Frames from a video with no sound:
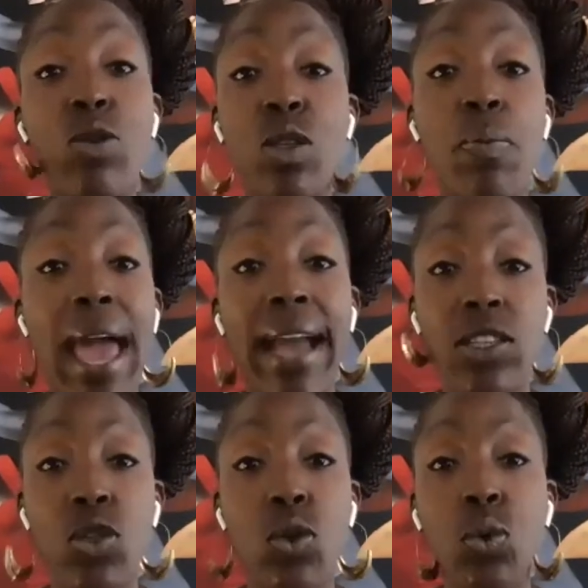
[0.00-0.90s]
me
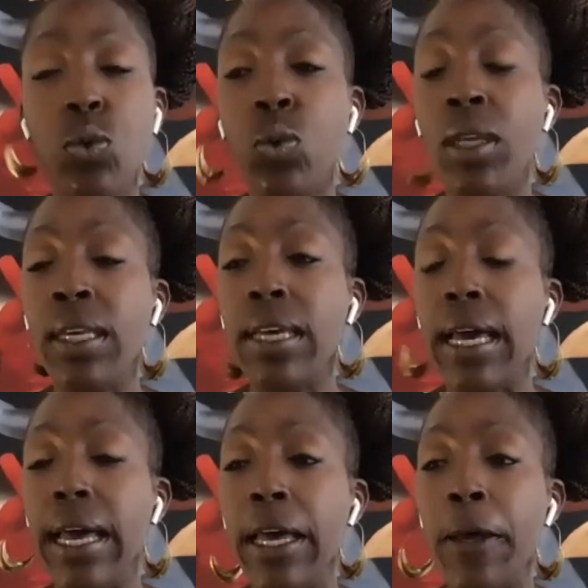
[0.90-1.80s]
goes back
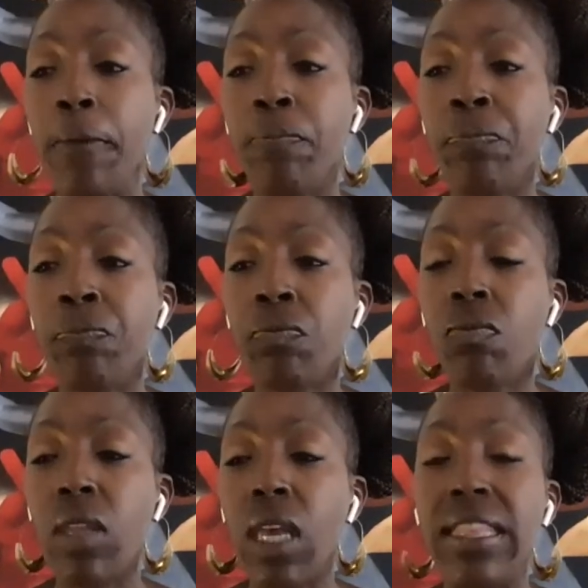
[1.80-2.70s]
to
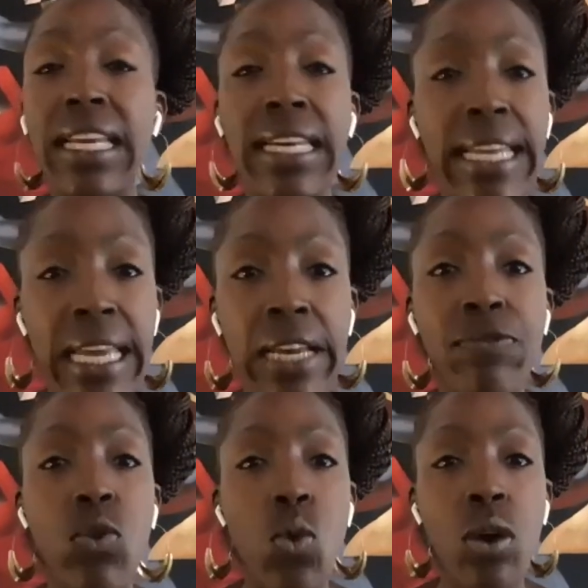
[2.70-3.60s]
the
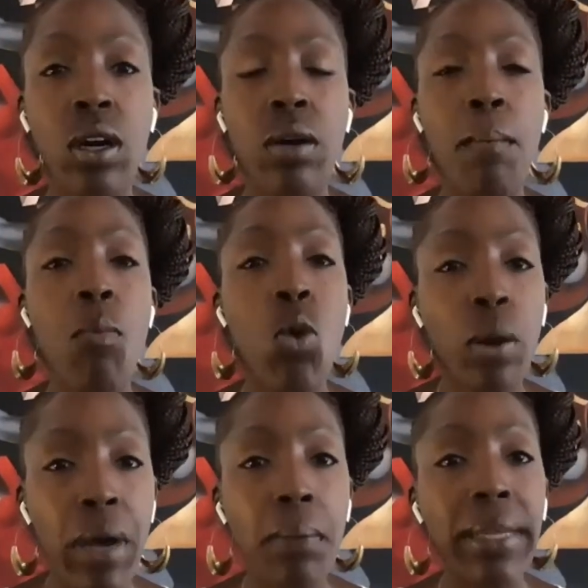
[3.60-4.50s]
need
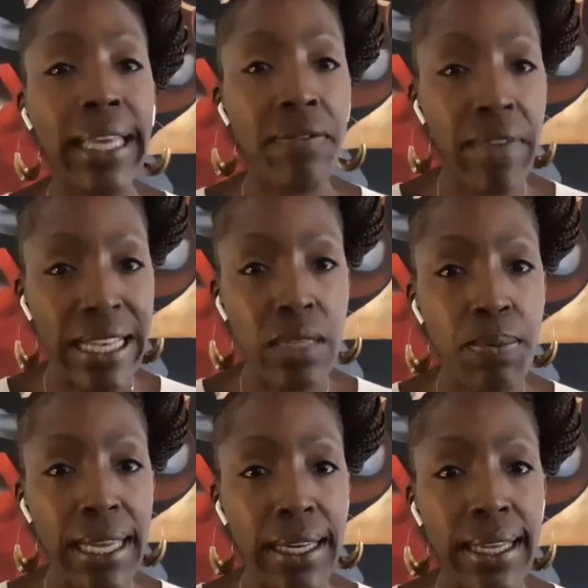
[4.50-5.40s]
for more public
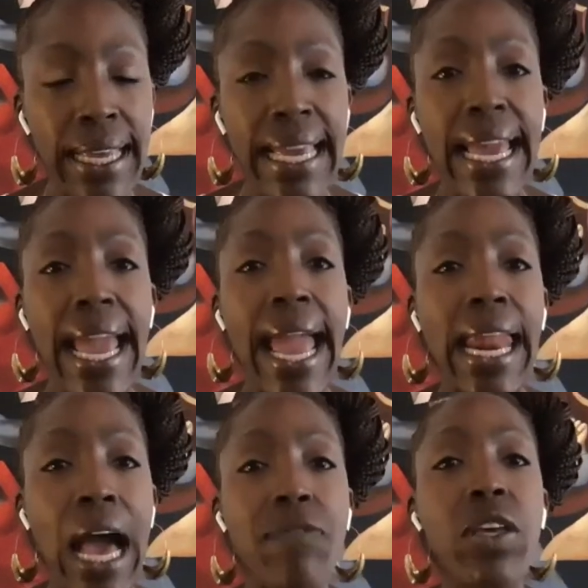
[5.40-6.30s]
investment.
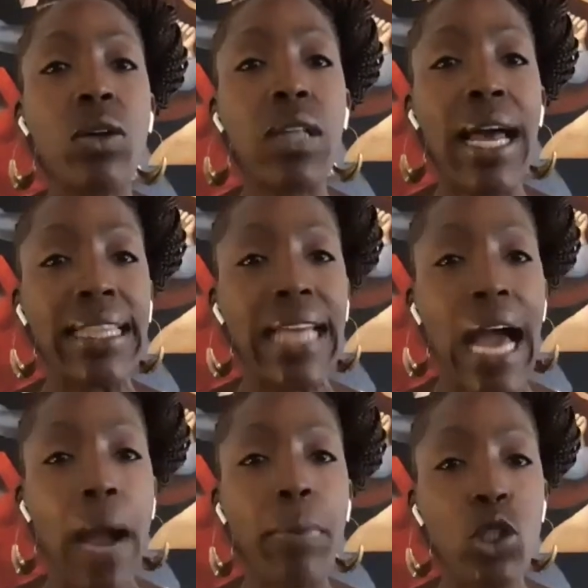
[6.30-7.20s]
And I
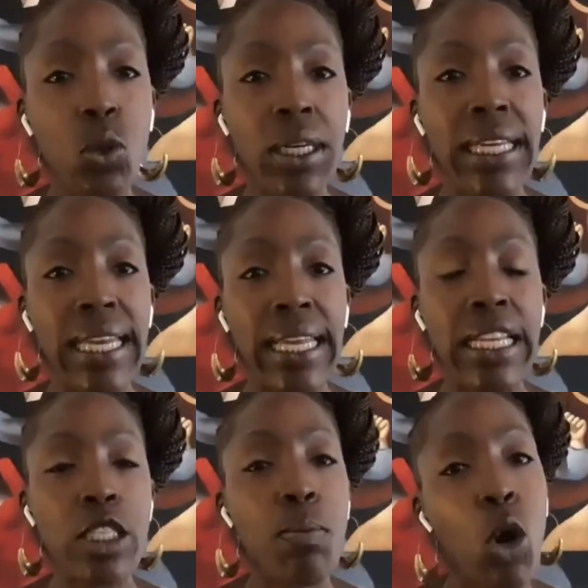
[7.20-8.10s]
feel like the
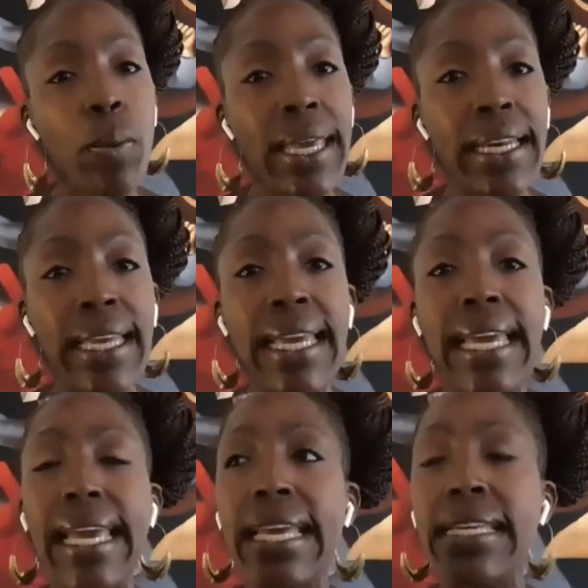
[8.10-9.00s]
opportunity in this
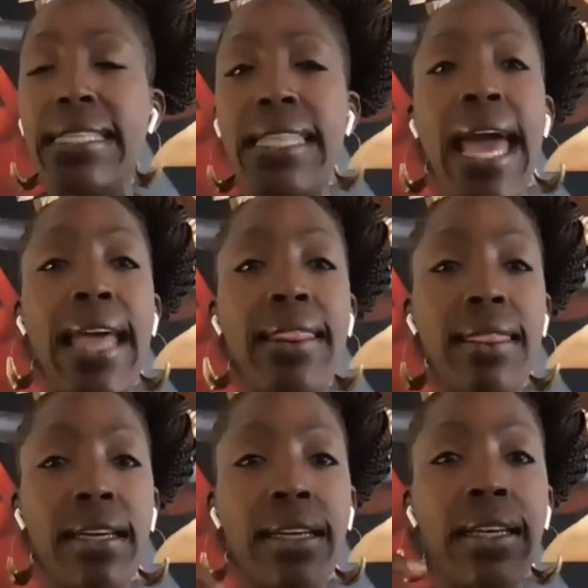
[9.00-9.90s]
moment is
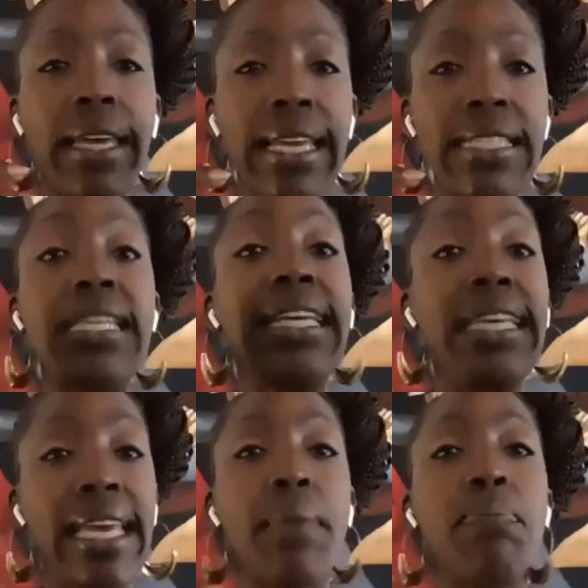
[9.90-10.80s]

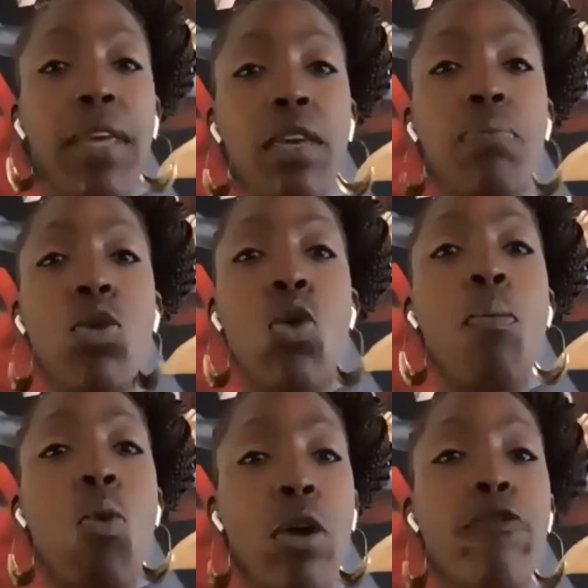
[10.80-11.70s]
to get
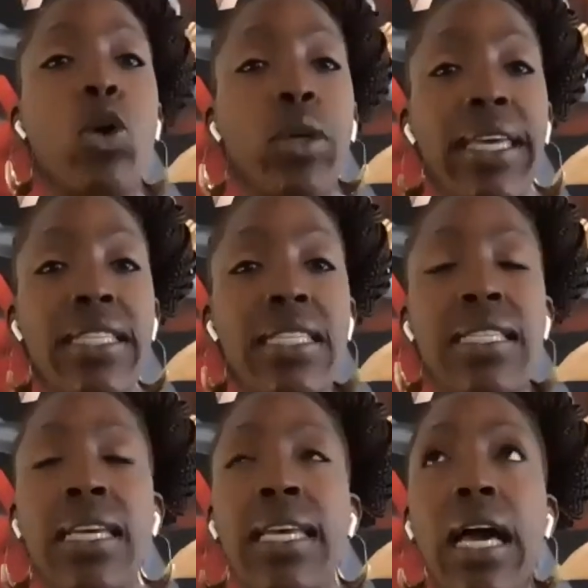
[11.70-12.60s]
people more
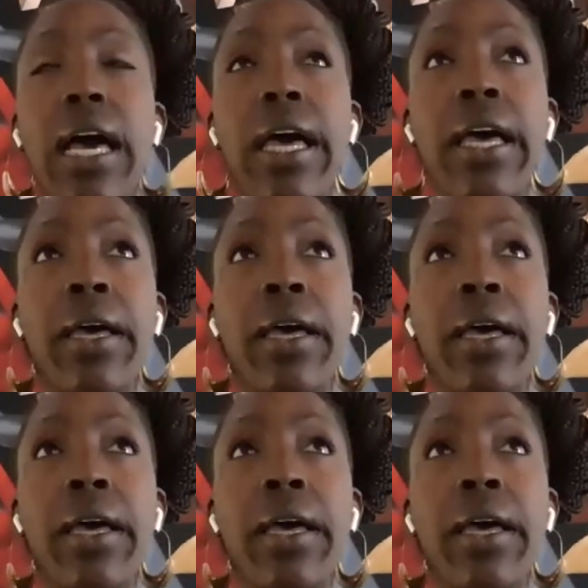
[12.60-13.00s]
focused,